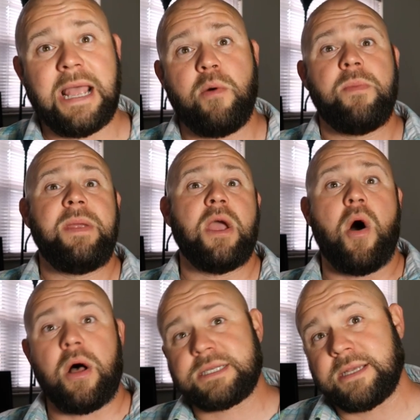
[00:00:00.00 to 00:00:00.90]
that would
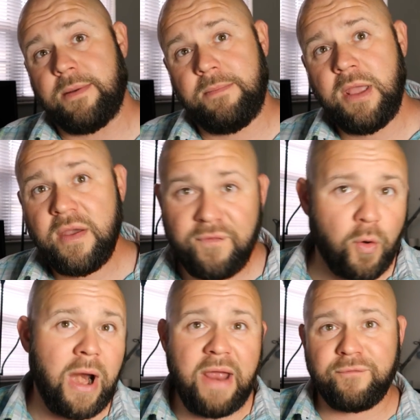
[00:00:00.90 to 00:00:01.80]
be awesome
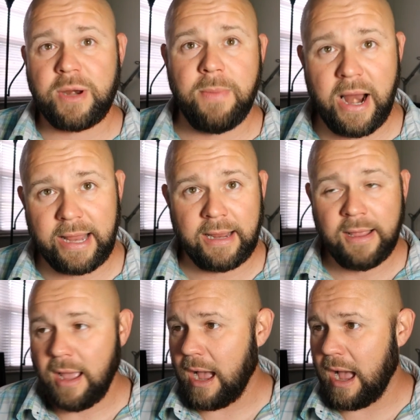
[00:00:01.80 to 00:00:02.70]
for everybody.
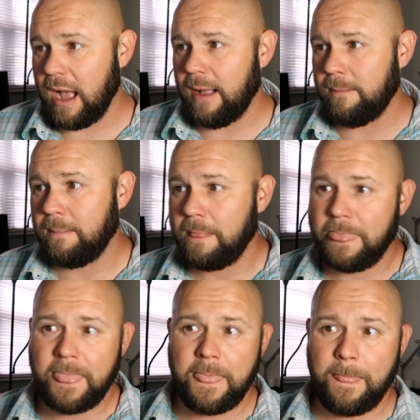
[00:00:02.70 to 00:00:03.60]
Um,
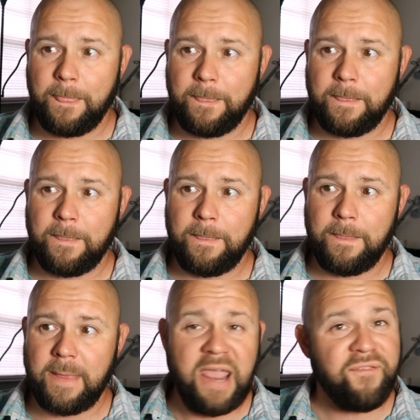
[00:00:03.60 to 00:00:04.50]

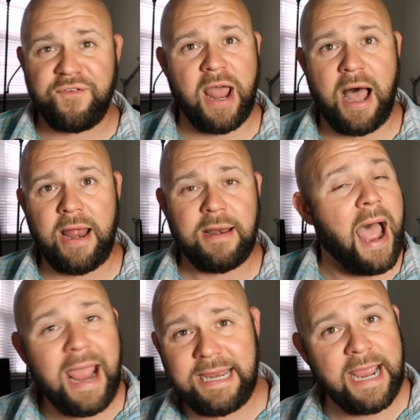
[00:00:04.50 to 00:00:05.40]
if not,
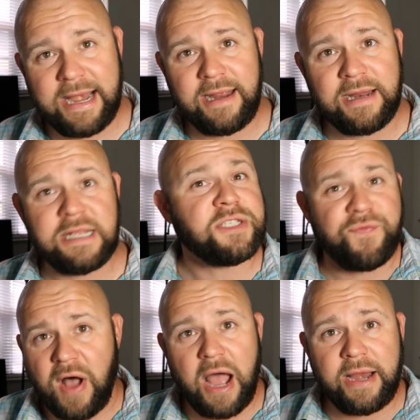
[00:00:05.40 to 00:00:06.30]
I get it. It's
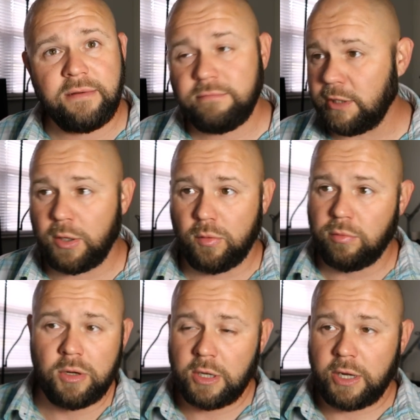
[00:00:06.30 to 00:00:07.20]
fine.
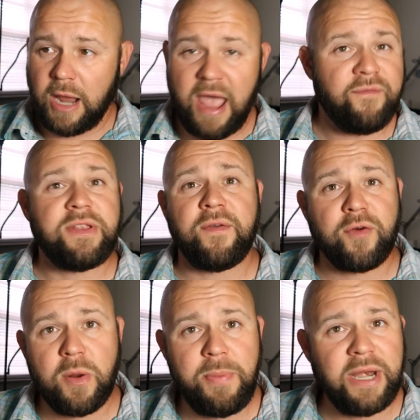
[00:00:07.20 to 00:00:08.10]
You have
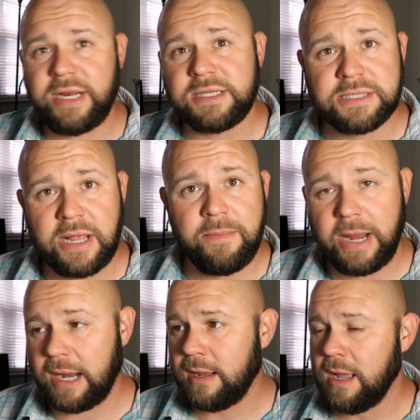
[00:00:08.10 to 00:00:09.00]
different opinions than
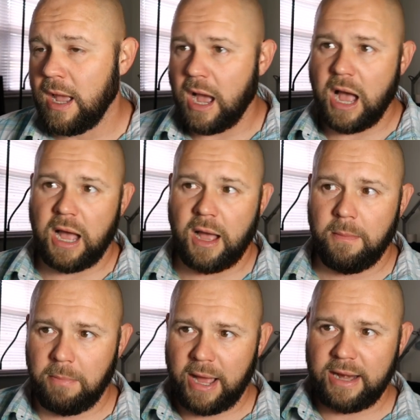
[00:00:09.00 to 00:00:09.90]
me.
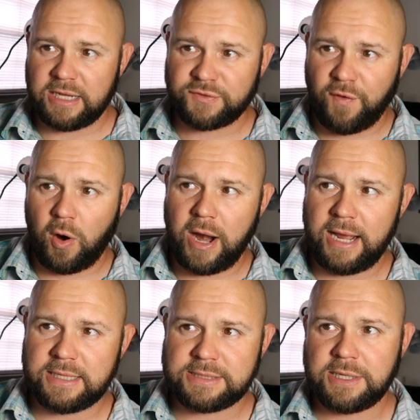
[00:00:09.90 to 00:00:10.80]
Uh, but as far
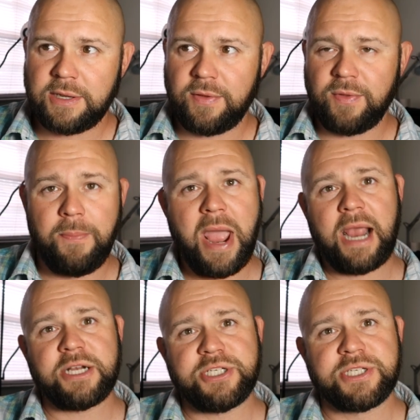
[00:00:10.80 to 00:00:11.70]
as the
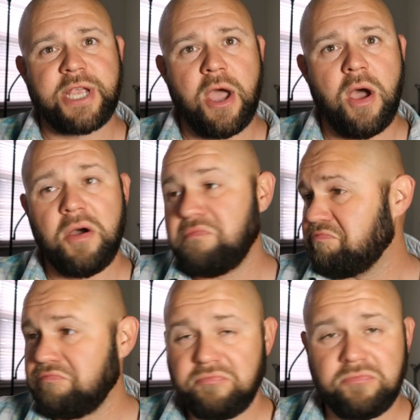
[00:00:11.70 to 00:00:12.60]
packages go,
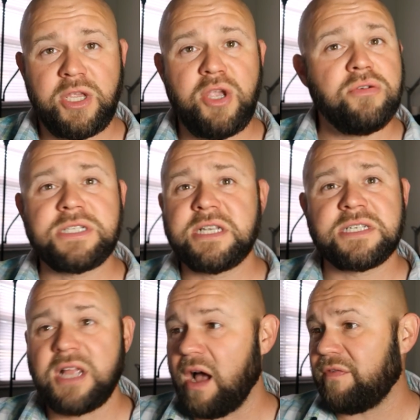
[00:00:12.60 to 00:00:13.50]
Use the
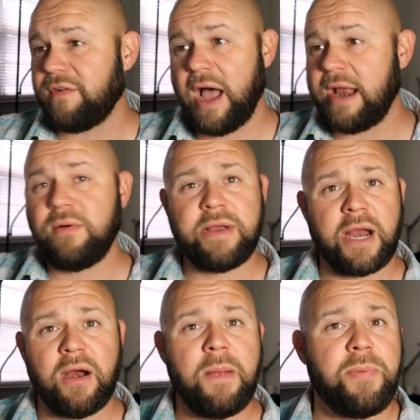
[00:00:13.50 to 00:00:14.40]
stuff. I don't
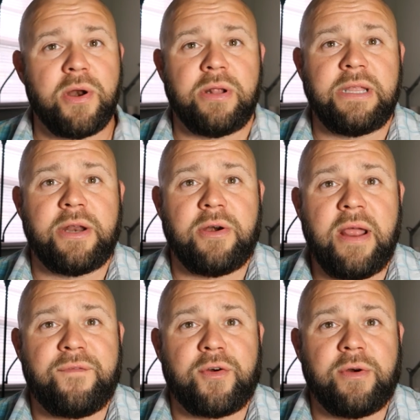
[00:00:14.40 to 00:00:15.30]
care. I put it on the
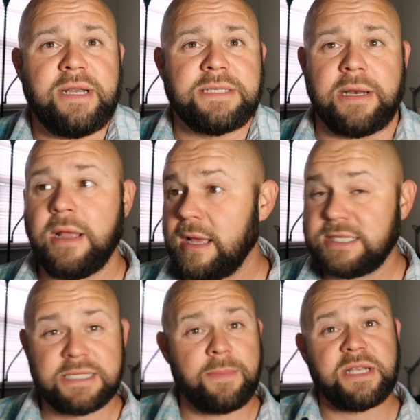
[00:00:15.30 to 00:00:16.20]
internet for a reason.
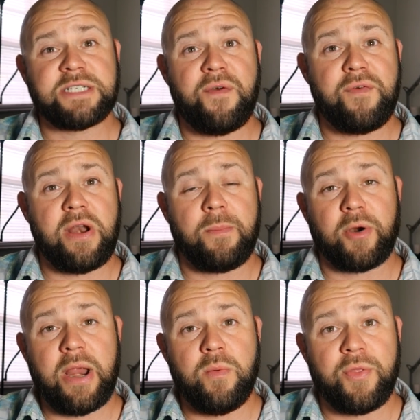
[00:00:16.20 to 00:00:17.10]
It's just like my cell phone
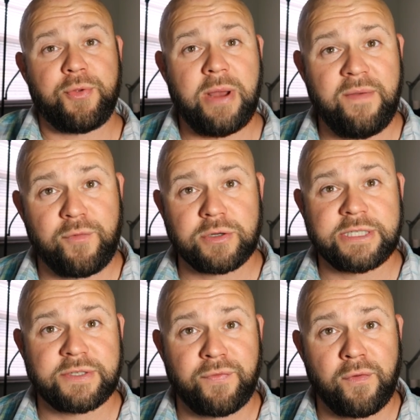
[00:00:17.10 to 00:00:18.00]
number,
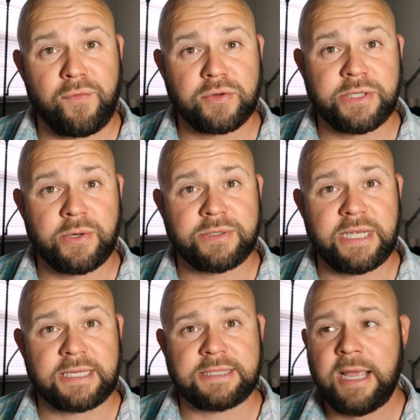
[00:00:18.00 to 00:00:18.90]

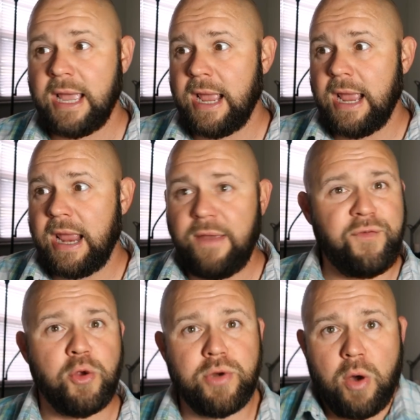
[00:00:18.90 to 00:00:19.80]
813-846-4406.
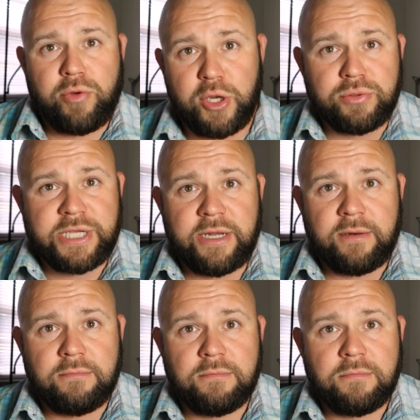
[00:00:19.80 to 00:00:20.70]
If you don't use
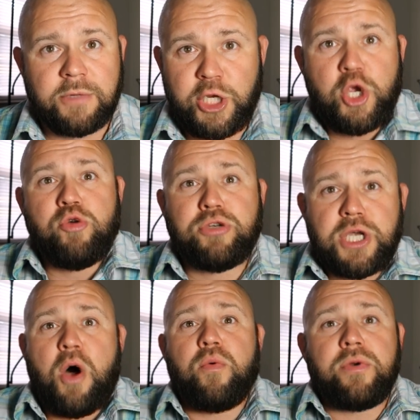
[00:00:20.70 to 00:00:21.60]
it, you
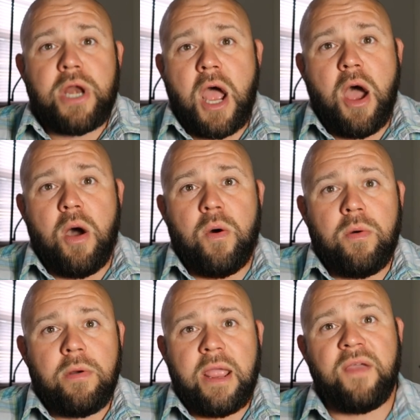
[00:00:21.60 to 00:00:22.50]
don't
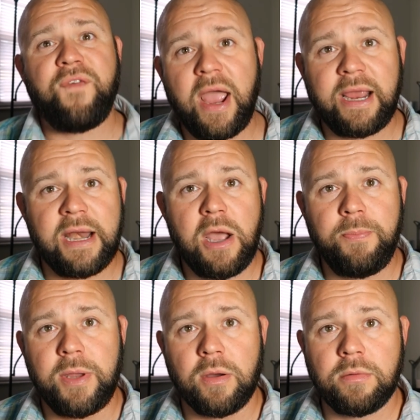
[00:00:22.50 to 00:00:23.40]
know if I can
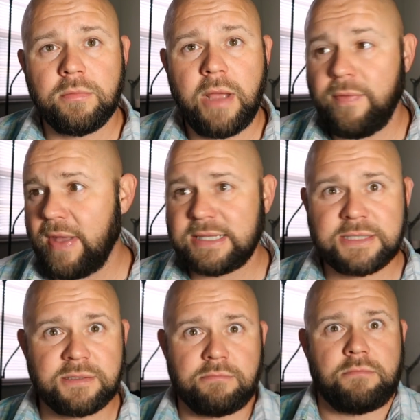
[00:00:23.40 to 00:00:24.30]
help you. And
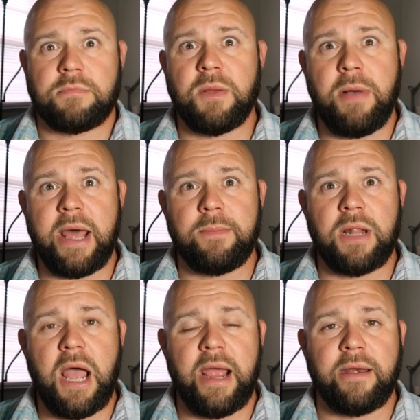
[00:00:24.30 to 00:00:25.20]
that's the bottom
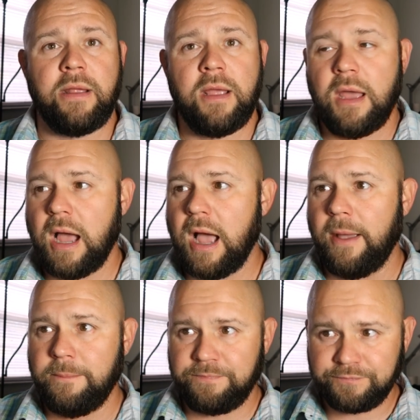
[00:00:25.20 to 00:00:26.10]
line.
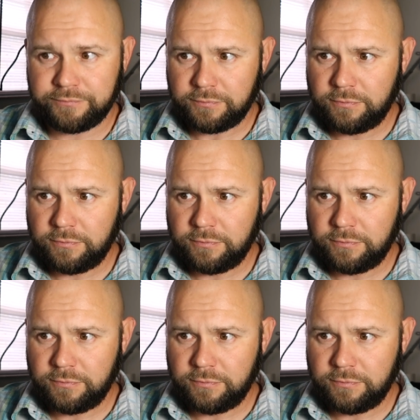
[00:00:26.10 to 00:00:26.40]
Um,